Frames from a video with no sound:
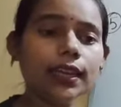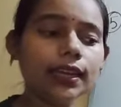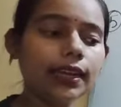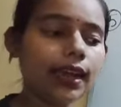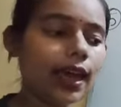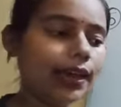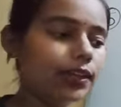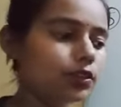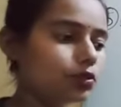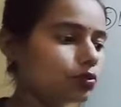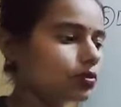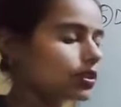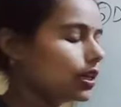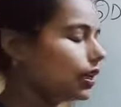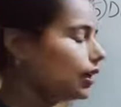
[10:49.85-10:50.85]
9
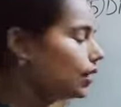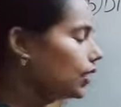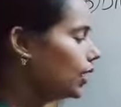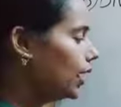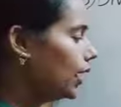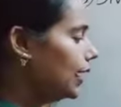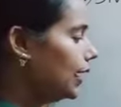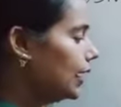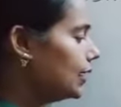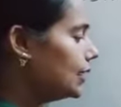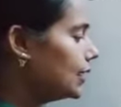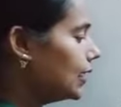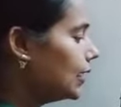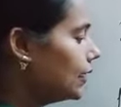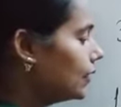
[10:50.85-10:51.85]
to the
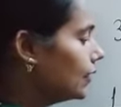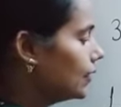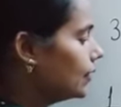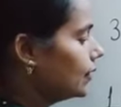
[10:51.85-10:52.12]
18.